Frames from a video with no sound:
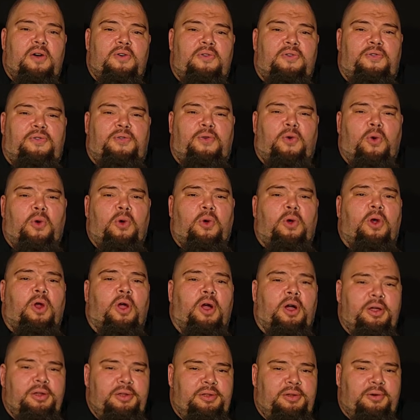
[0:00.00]
for
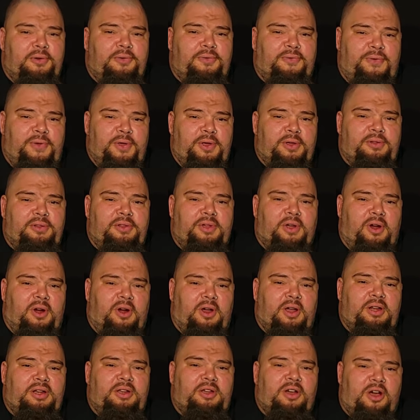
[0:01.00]
hunter field
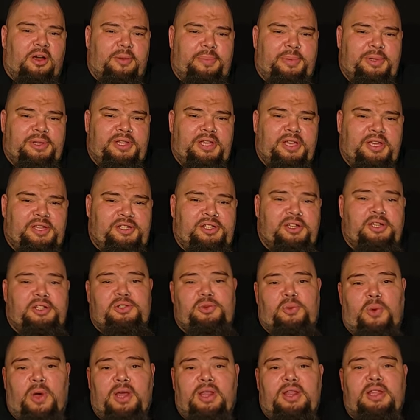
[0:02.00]
target competition,
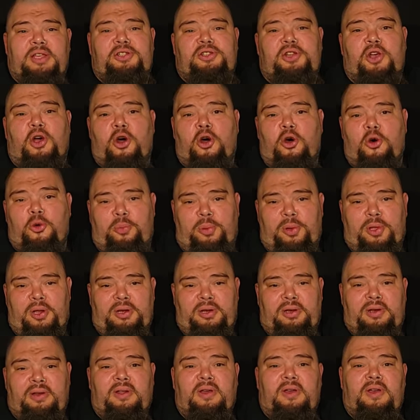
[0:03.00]
as well as
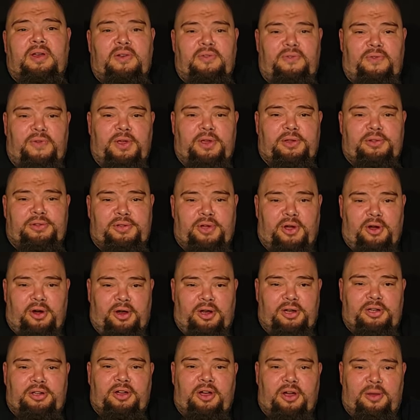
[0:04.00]
open field
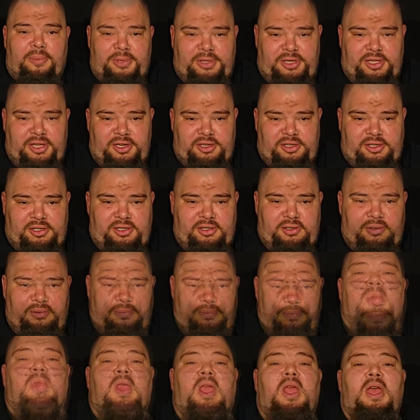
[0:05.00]
target competition.
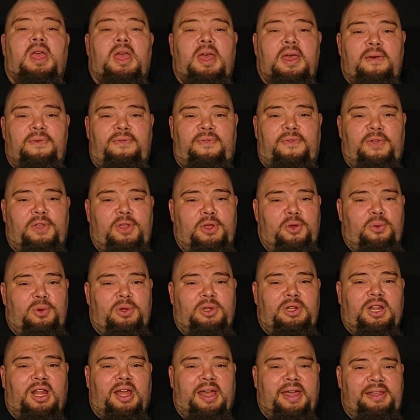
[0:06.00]
If you
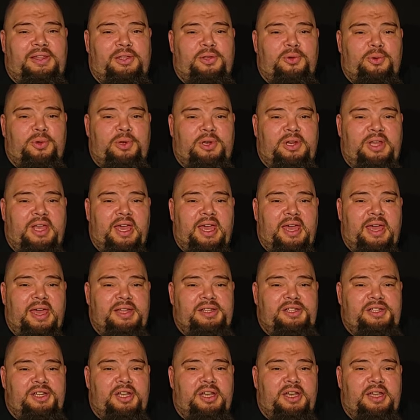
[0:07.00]
would like to
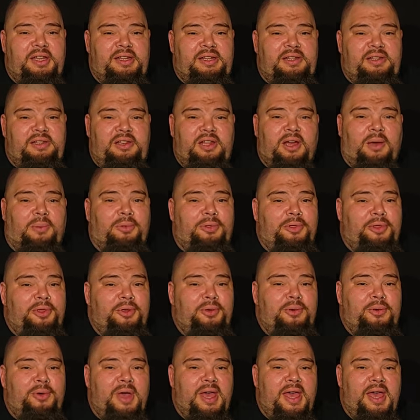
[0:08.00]
engage in
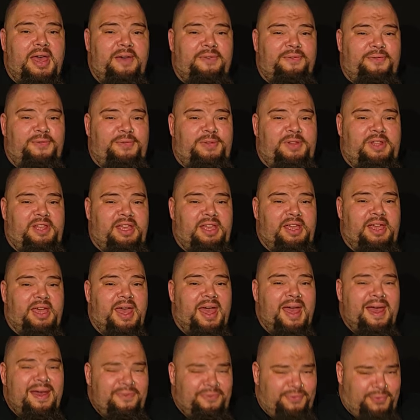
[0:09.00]

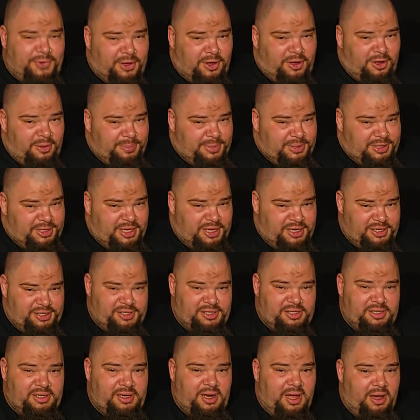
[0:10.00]
WFTF
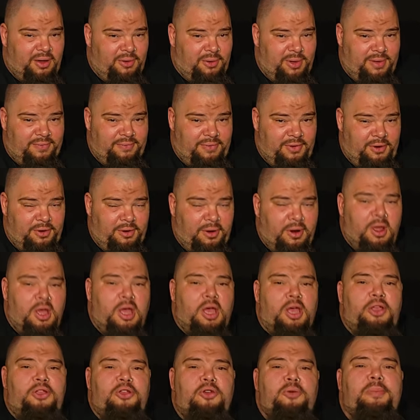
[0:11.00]
competition, however,
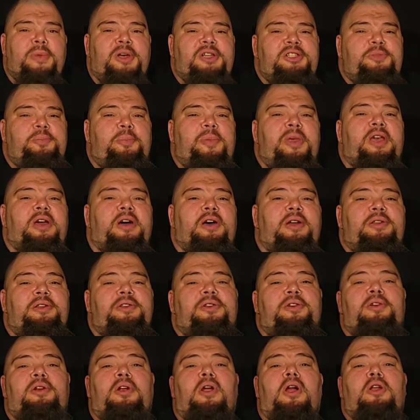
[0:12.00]
you must be
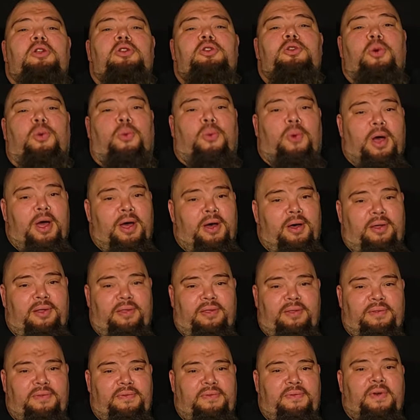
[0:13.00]
under
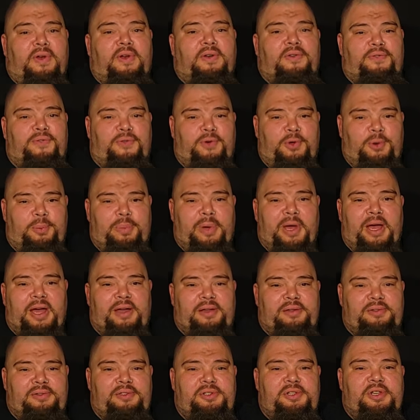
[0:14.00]
12
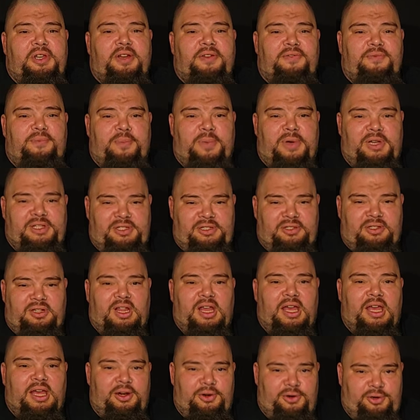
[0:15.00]
foot-pounds of
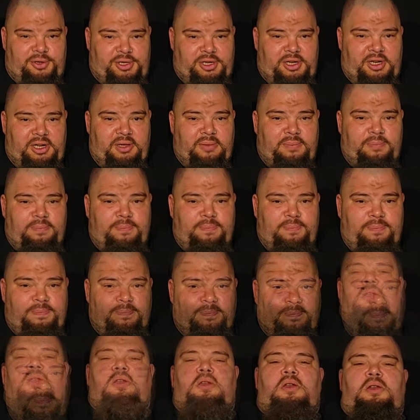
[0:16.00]
muzzle energy.
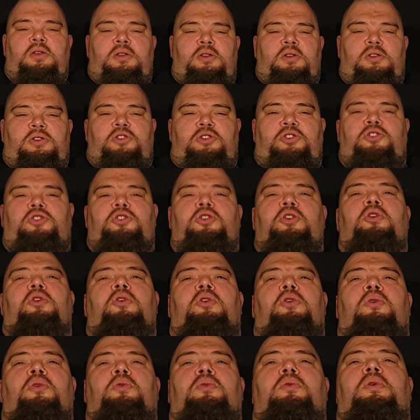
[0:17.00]

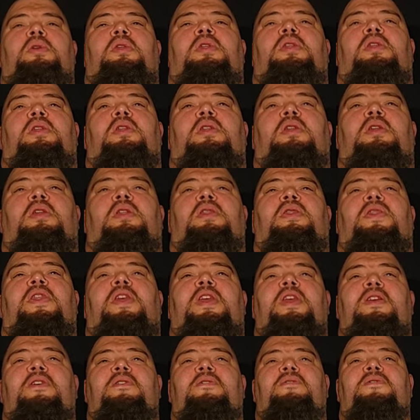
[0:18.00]
So
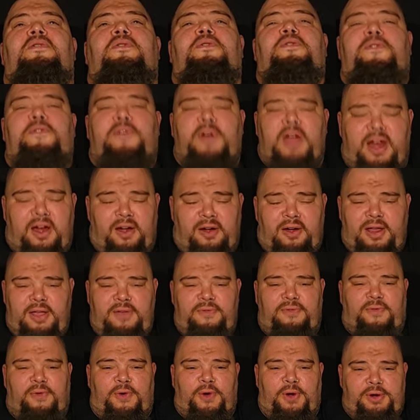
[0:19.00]
the
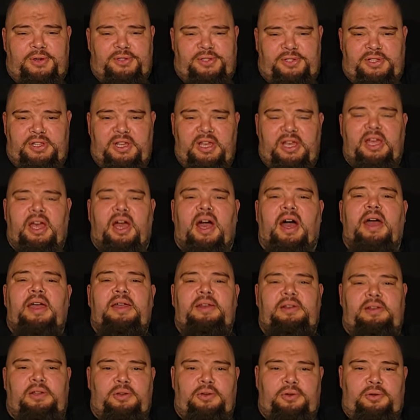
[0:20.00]
very first thing
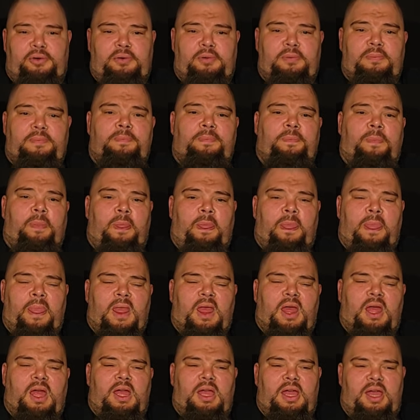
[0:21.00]
I do
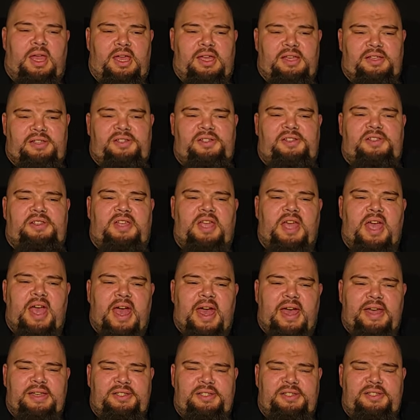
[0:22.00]
is
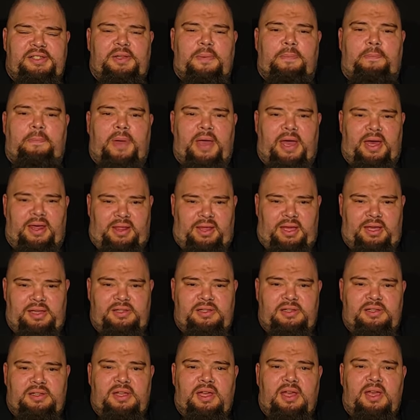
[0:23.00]
test
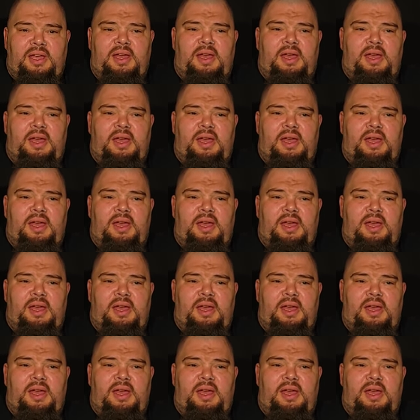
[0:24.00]
pellets.